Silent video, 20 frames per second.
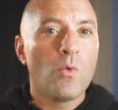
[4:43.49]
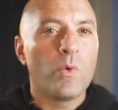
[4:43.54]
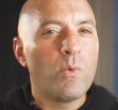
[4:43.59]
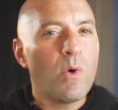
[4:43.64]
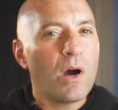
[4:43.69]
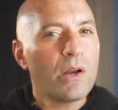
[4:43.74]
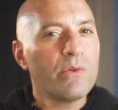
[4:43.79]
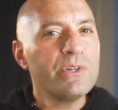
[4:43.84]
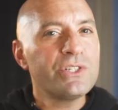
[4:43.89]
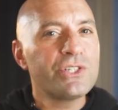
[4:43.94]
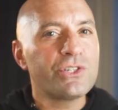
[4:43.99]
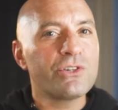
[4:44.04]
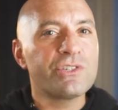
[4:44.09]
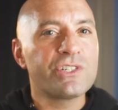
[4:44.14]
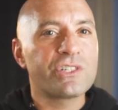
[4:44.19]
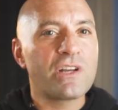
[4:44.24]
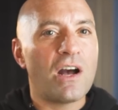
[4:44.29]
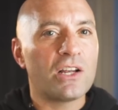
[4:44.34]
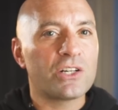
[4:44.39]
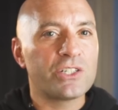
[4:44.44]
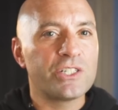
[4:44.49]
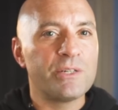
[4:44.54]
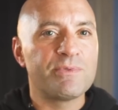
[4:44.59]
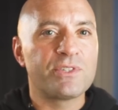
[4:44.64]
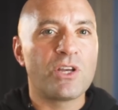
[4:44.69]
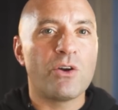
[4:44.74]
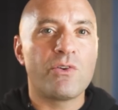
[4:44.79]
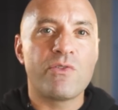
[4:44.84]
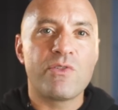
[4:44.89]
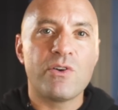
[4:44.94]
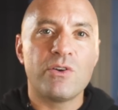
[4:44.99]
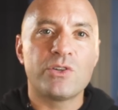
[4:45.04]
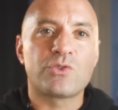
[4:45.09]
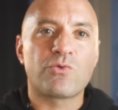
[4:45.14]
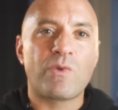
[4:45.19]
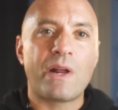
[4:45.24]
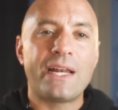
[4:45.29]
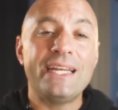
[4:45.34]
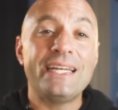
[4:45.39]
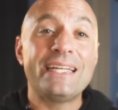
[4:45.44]
We want to ensure scholarships go to those
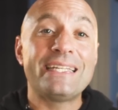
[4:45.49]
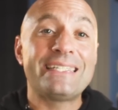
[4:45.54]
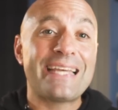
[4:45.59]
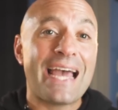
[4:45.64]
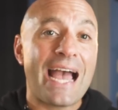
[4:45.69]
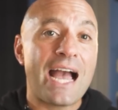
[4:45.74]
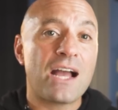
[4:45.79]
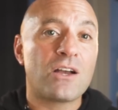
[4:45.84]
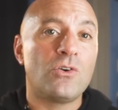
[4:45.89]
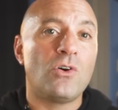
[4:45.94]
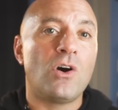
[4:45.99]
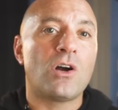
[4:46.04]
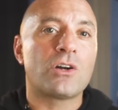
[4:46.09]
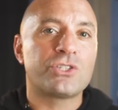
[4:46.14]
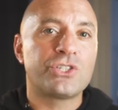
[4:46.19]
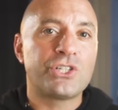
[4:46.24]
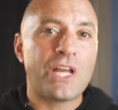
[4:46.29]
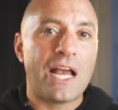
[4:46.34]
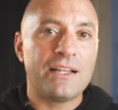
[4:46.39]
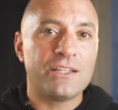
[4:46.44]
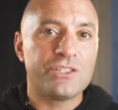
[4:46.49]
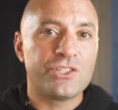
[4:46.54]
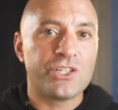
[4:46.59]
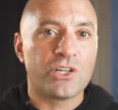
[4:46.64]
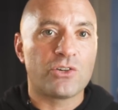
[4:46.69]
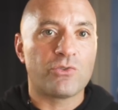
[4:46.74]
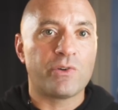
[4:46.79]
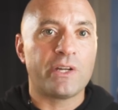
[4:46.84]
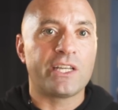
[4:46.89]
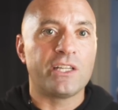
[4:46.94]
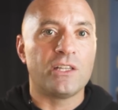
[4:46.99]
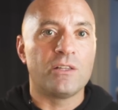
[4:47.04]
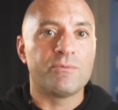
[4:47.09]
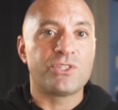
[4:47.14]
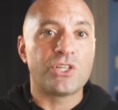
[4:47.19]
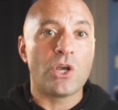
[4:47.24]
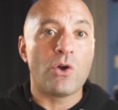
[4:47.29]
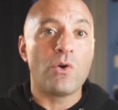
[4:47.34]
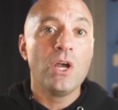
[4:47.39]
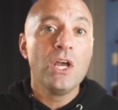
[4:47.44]
ready to tackle our challenging curriculum,
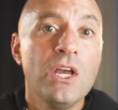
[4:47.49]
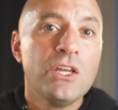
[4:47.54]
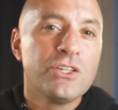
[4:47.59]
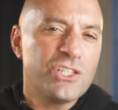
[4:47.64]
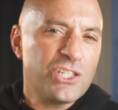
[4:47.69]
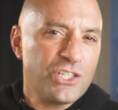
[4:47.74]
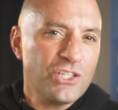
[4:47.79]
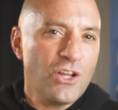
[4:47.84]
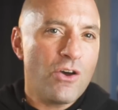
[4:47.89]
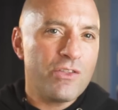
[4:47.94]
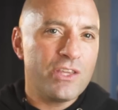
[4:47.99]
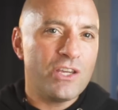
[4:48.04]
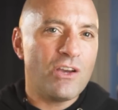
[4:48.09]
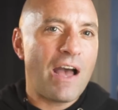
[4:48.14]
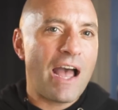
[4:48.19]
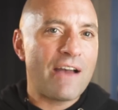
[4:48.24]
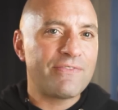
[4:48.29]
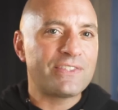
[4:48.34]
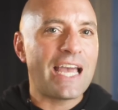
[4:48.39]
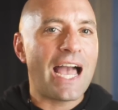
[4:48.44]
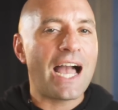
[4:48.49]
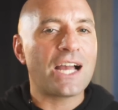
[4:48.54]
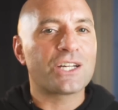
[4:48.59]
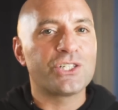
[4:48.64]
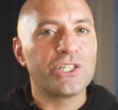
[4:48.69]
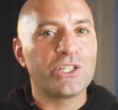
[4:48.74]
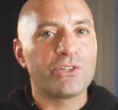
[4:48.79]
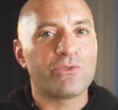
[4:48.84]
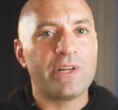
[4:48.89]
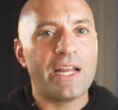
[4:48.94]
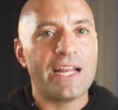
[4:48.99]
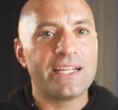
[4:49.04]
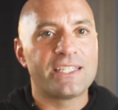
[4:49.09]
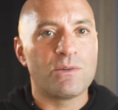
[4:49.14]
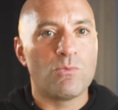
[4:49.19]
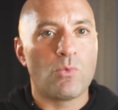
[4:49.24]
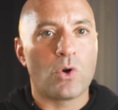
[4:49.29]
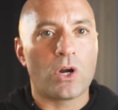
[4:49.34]
so just know that you'll have to actually create some